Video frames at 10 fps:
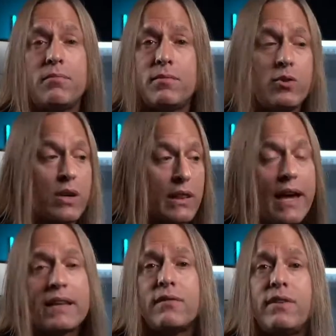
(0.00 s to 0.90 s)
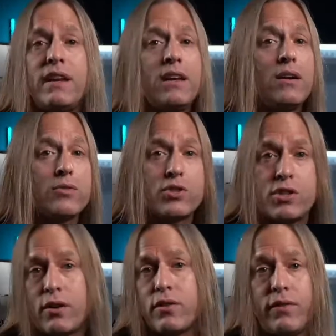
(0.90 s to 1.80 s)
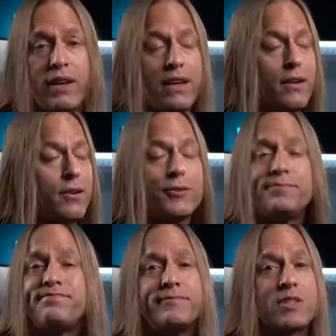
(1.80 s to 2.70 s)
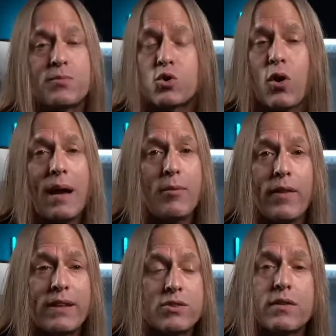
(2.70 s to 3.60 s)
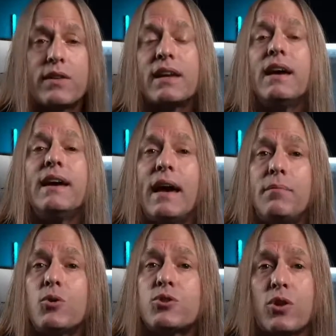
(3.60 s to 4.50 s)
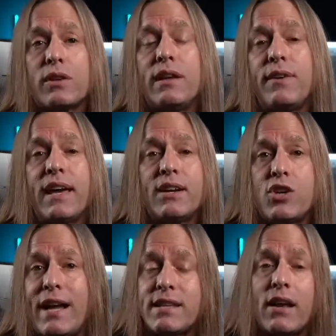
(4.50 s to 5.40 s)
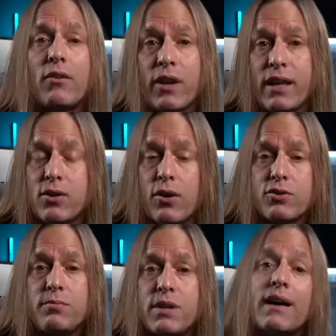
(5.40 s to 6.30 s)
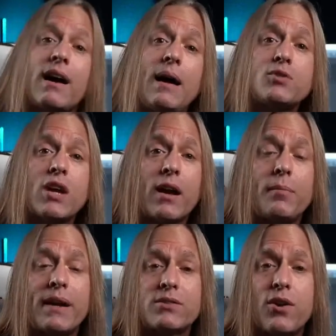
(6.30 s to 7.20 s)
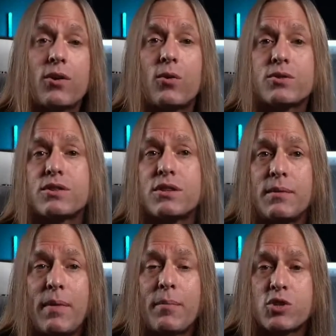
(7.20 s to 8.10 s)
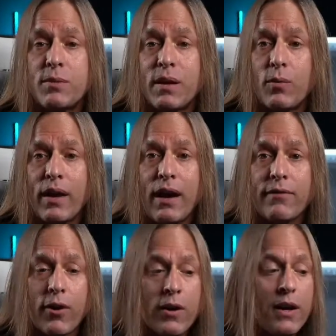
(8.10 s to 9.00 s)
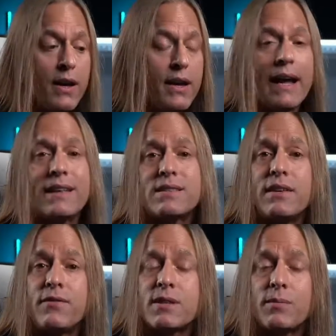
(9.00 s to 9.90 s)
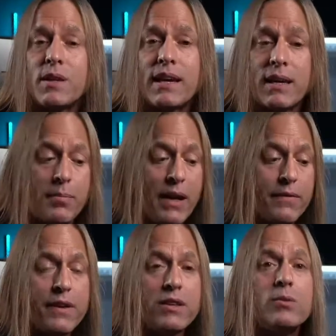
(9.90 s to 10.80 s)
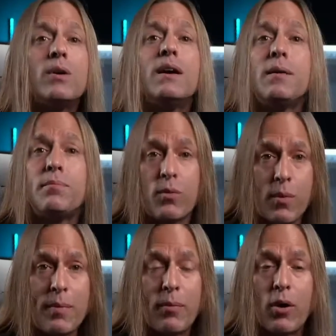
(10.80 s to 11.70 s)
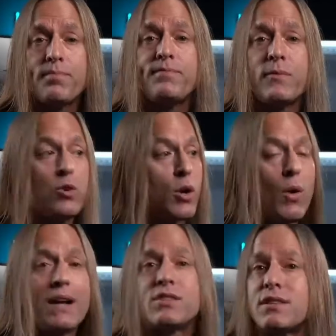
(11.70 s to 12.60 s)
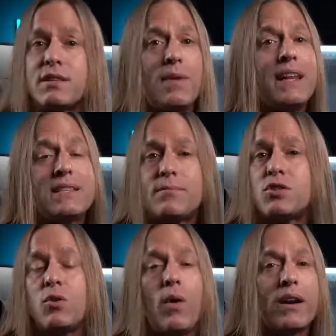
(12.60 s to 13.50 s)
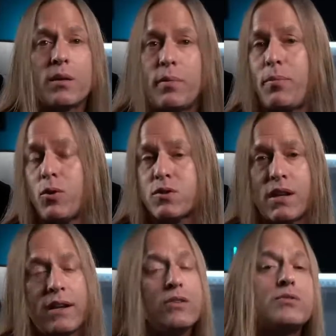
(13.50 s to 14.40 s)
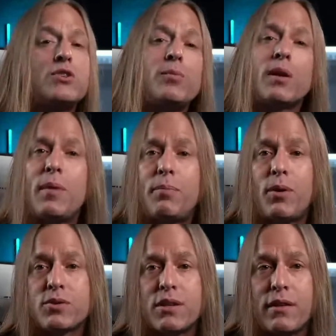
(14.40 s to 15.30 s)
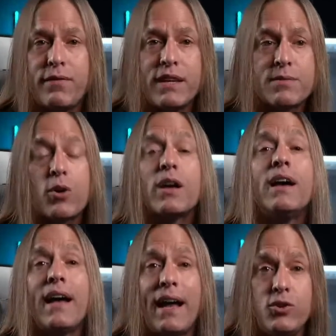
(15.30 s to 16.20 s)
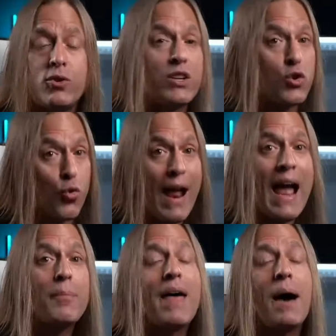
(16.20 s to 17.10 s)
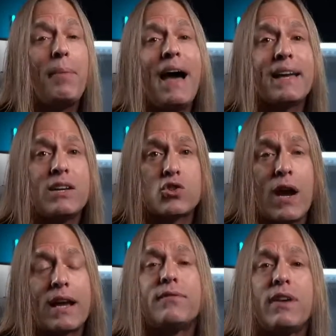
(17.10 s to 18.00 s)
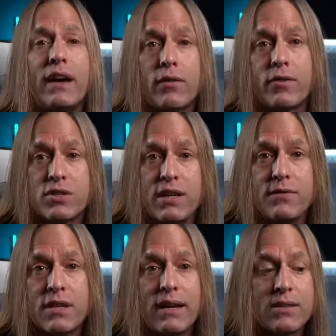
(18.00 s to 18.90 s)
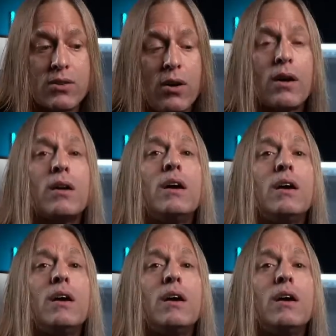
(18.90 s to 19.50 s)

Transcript: you can like the video, share the video, subscribe, all that sort of thing. And most certainly, if you get a chance, head over to guitarzoom.com, check out my guitar courses and the membership that we offer, and see if it's something that can benefit you. But remember, you can watch this as many times as you want. It'll be posted on YouTube. It'll be posted on Facebook. And you can grab that backing track if you head over to Steve Stine Guitar,